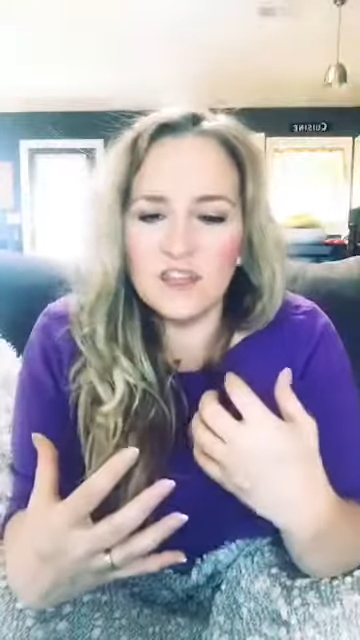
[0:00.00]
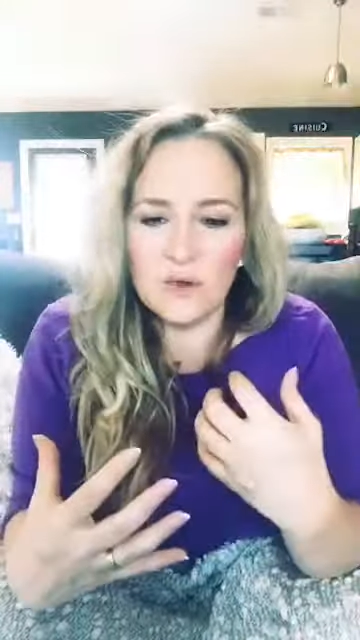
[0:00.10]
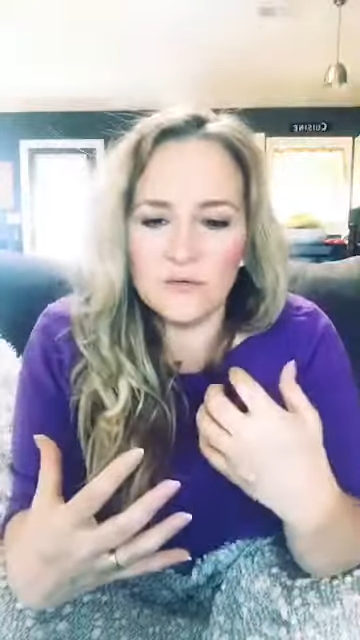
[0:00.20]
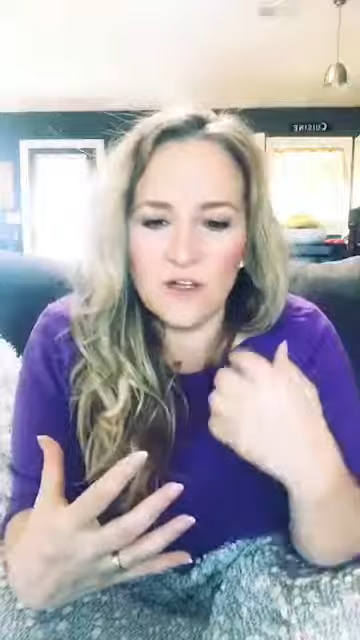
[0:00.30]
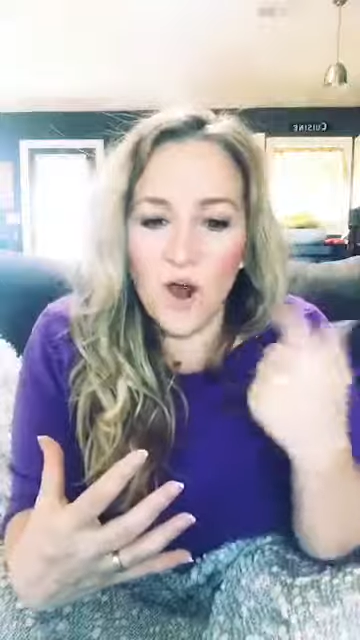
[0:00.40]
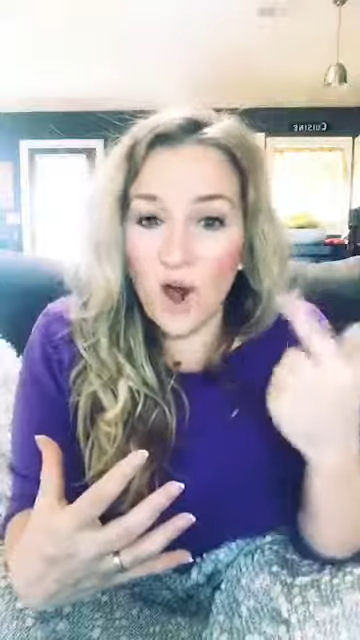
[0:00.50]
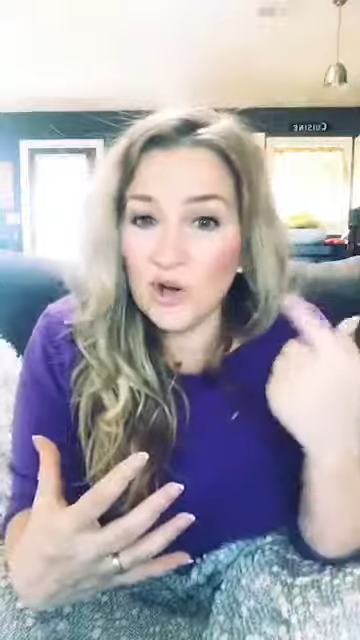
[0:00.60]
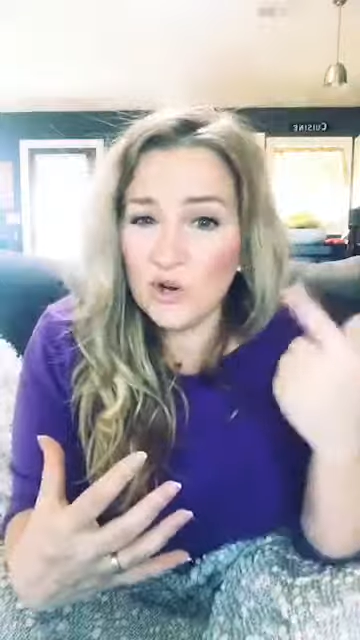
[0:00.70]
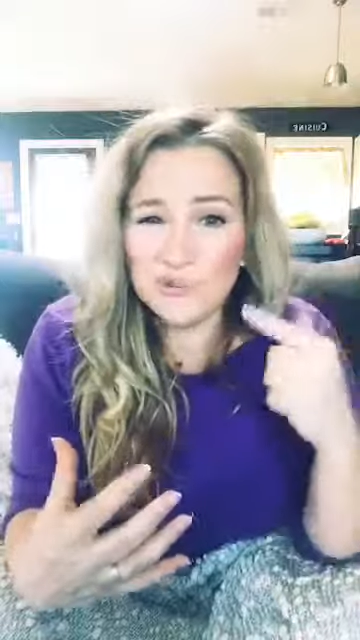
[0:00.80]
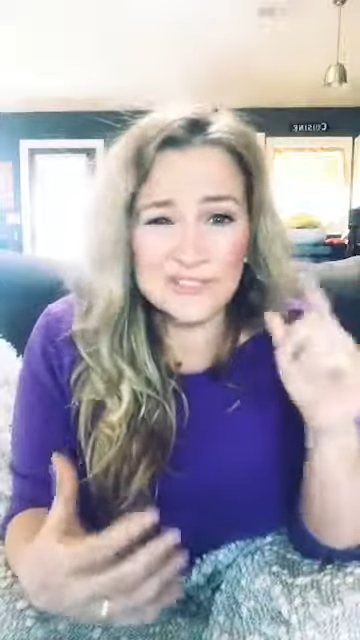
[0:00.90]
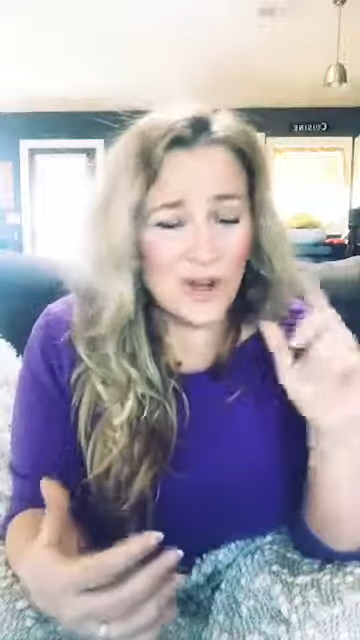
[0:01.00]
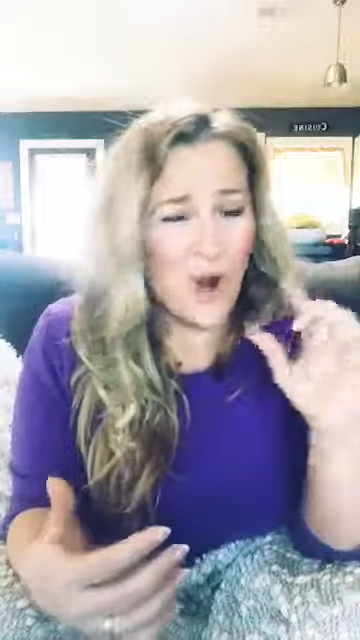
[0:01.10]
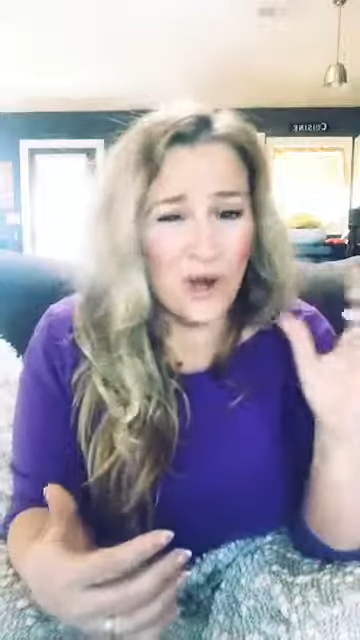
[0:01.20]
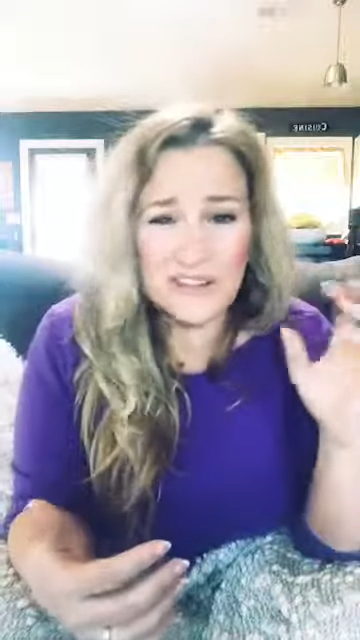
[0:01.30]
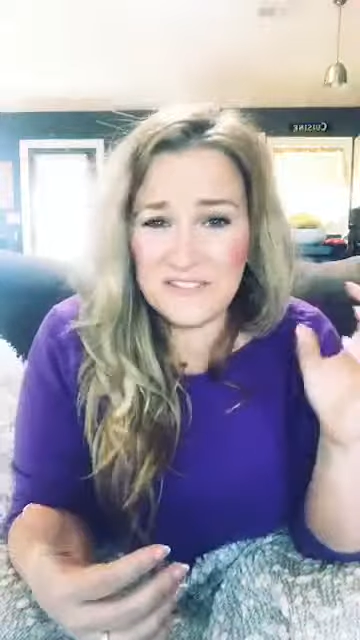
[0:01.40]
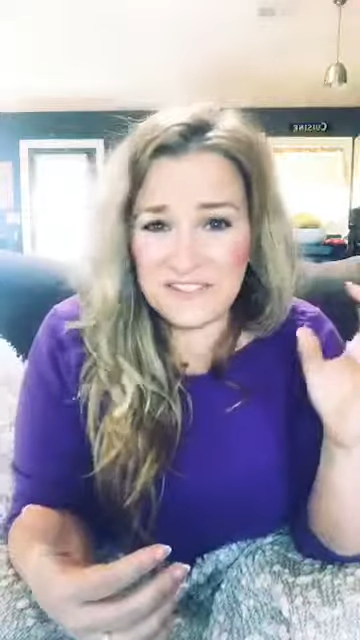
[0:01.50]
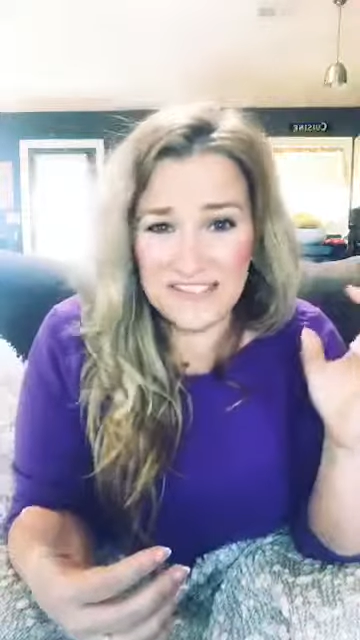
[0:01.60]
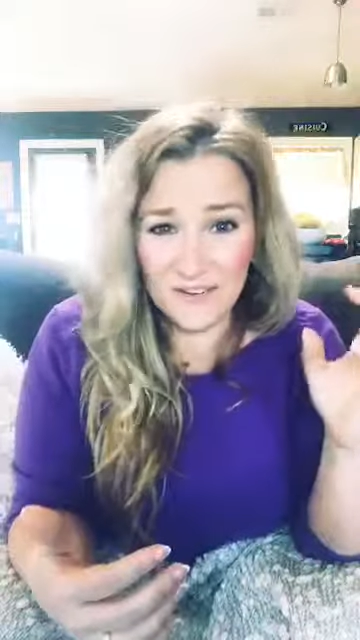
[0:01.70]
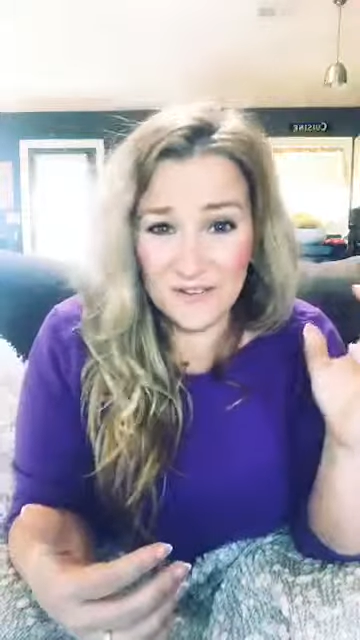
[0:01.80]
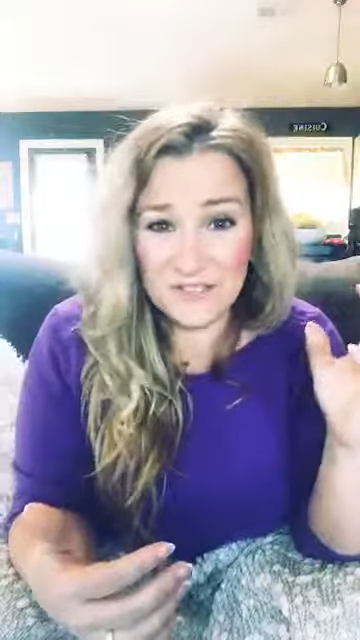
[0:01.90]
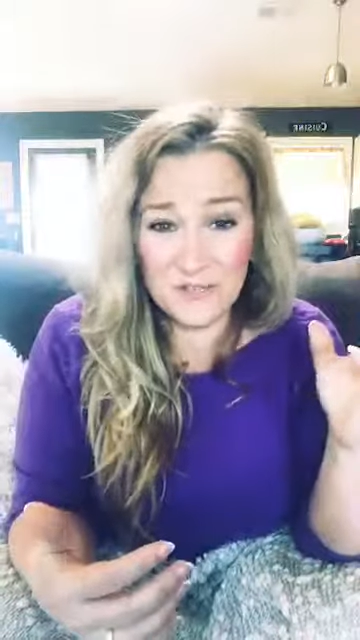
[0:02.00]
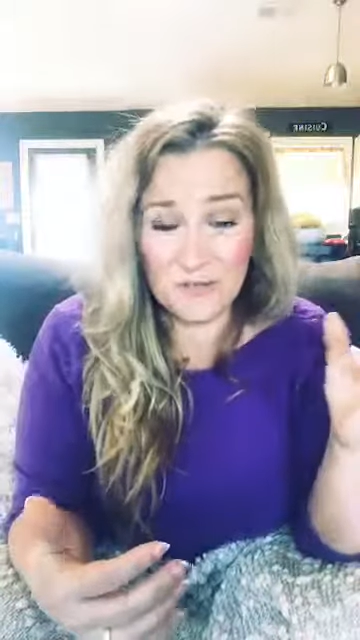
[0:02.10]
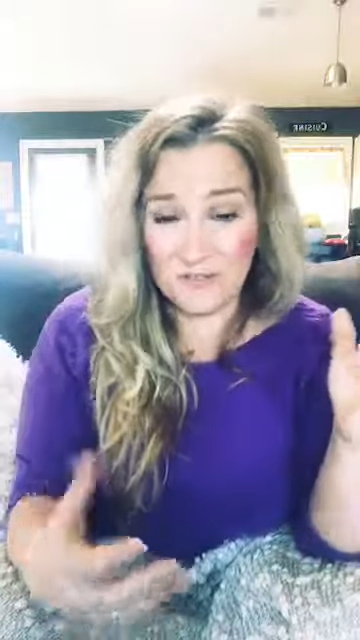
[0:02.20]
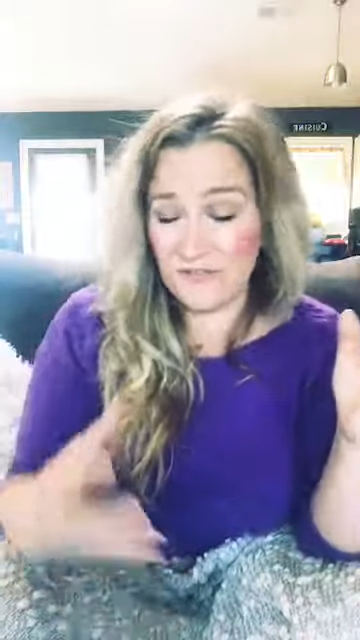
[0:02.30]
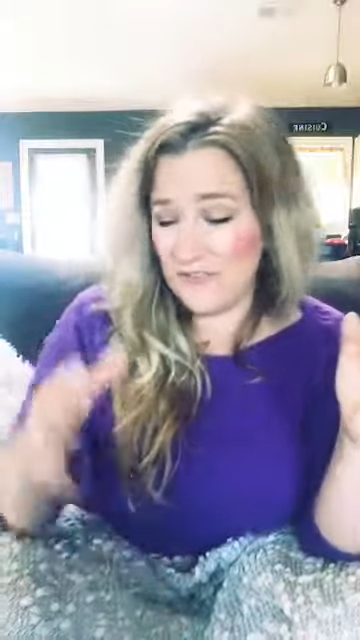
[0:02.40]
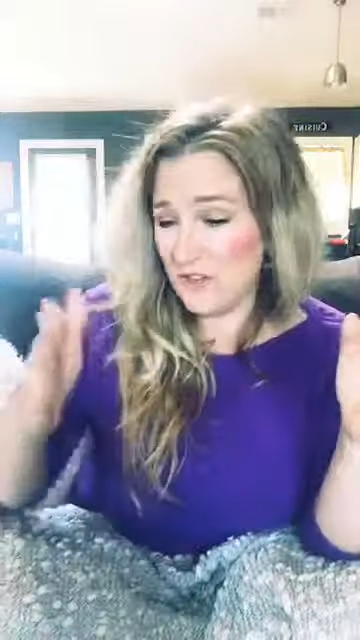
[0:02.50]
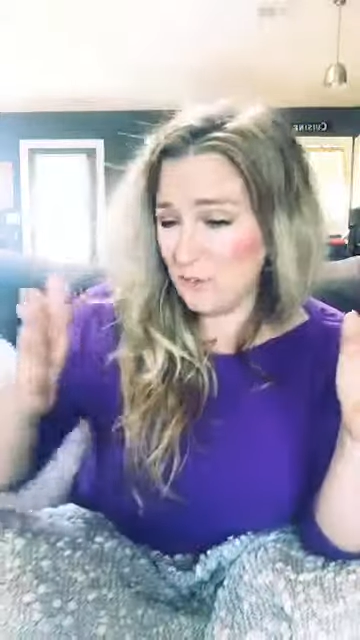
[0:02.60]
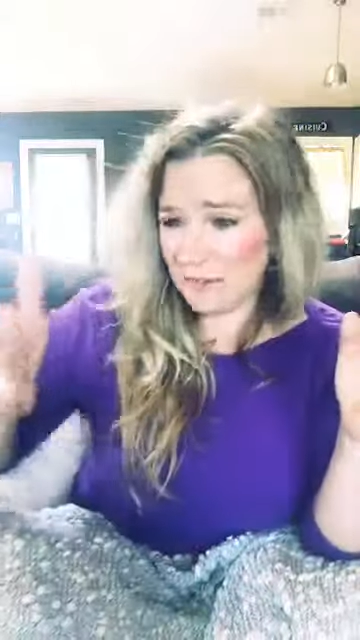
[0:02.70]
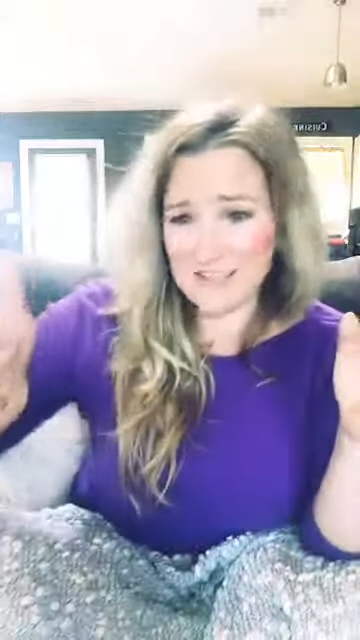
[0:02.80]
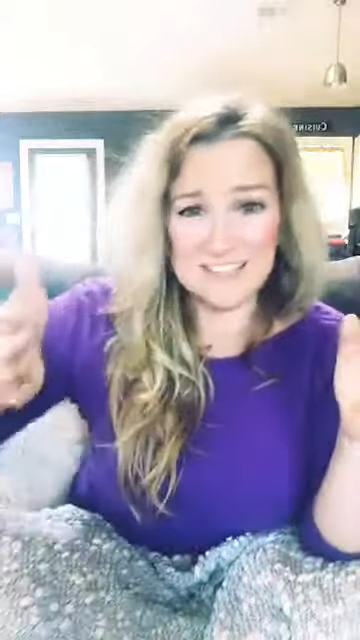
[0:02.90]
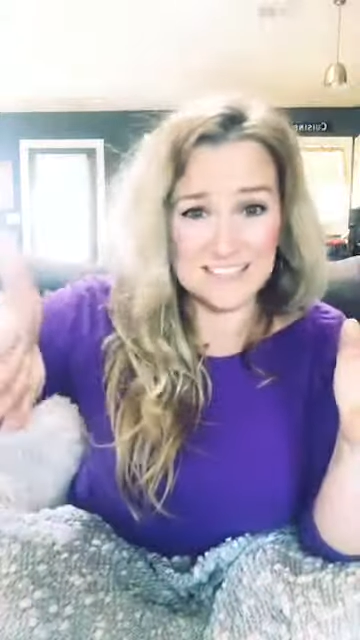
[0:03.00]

you know, our girls could hardly even hear each other in the field because